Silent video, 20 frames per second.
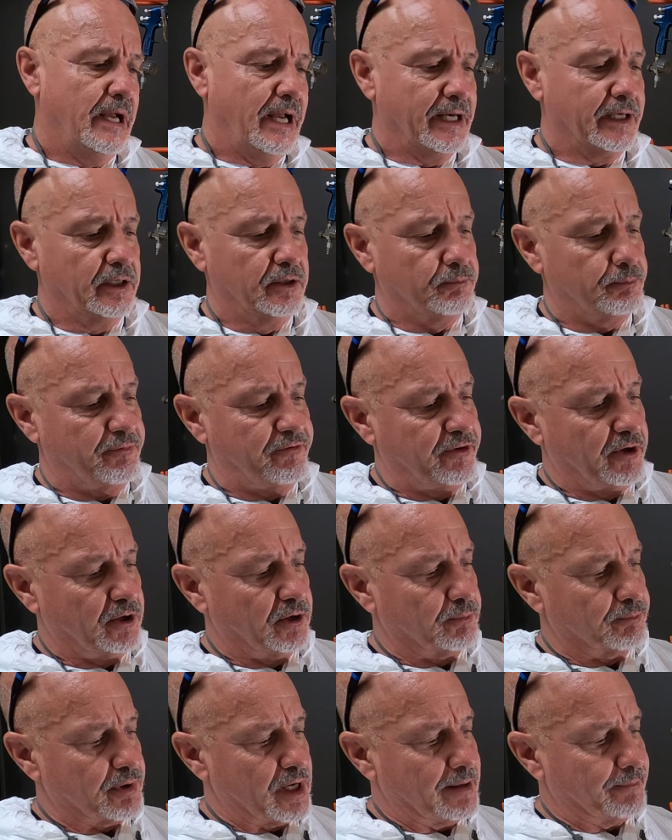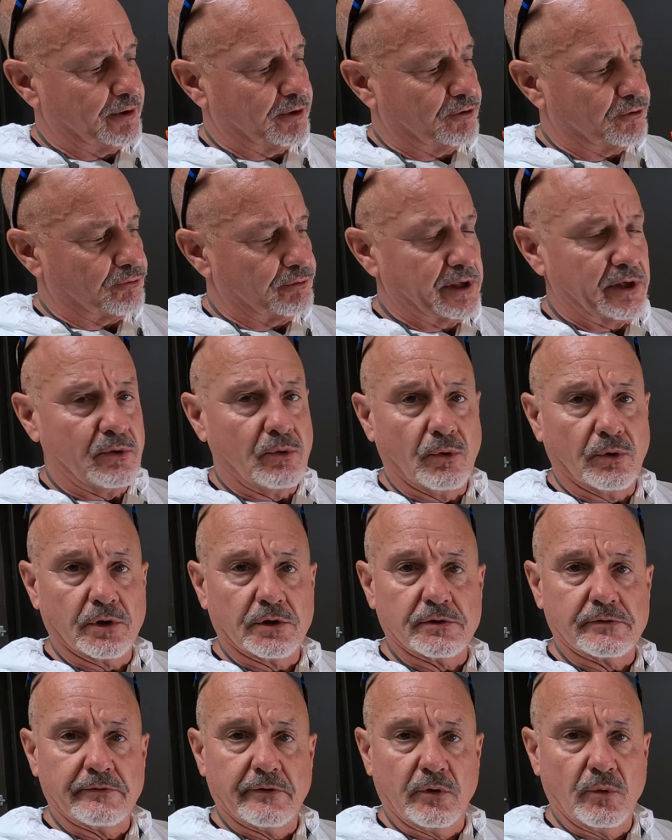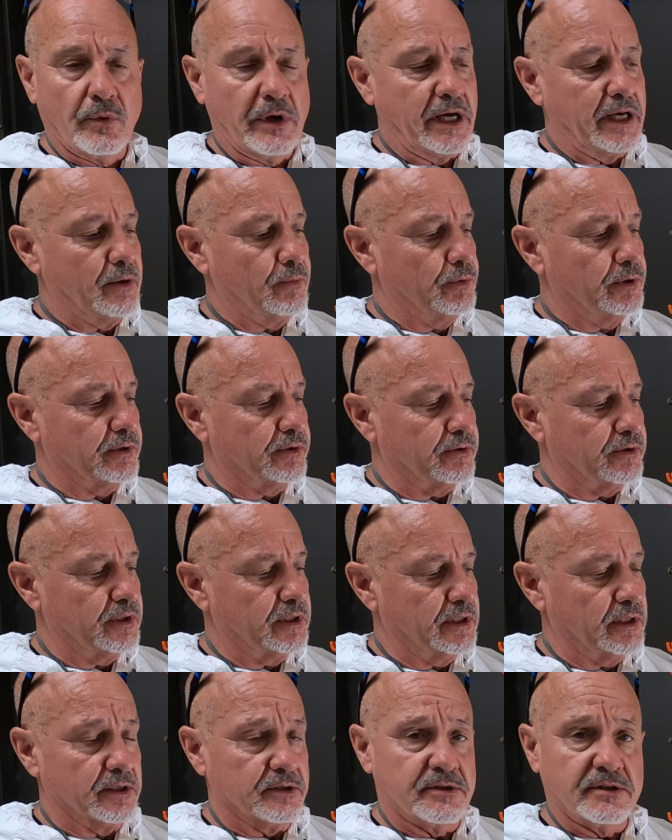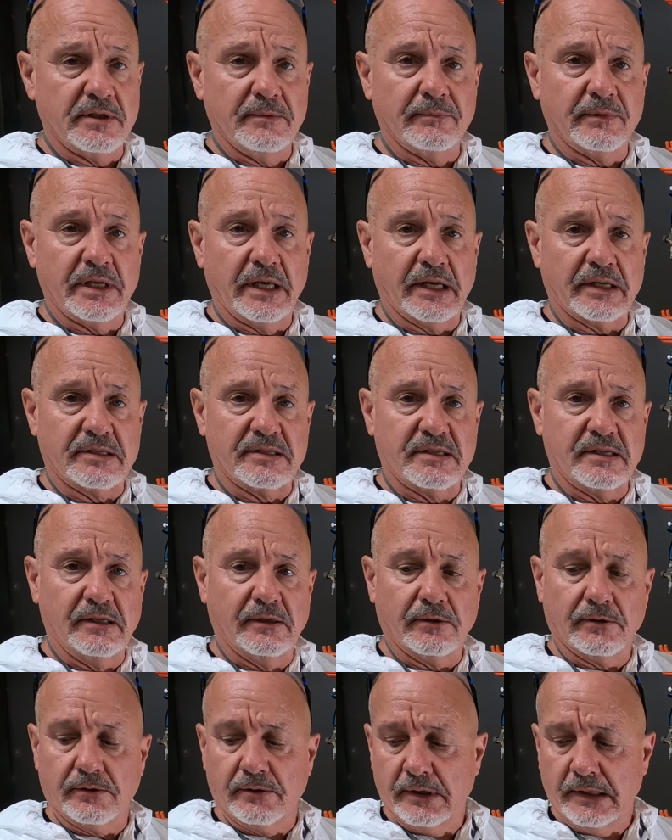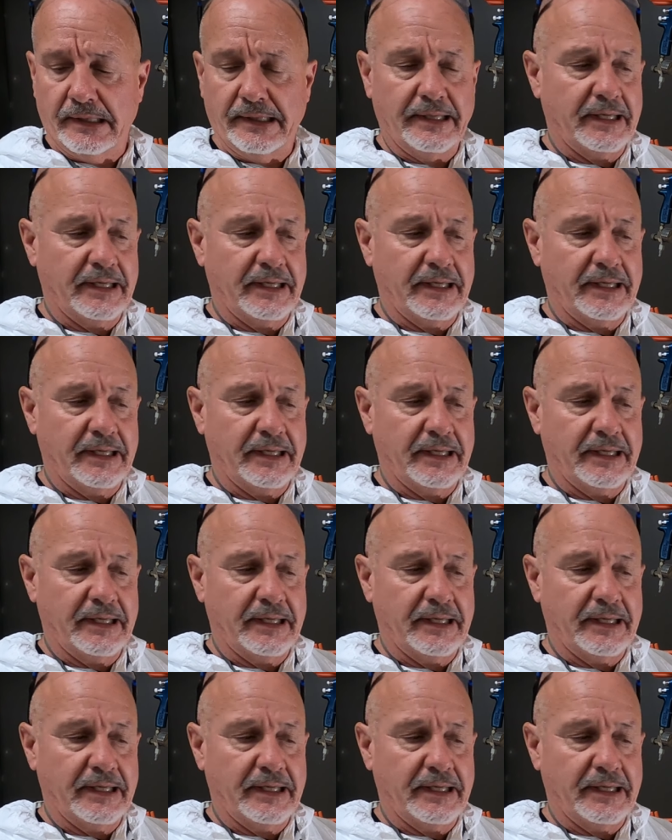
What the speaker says: I'm going to fill it probably 3/4 of the way with the Simtec sealer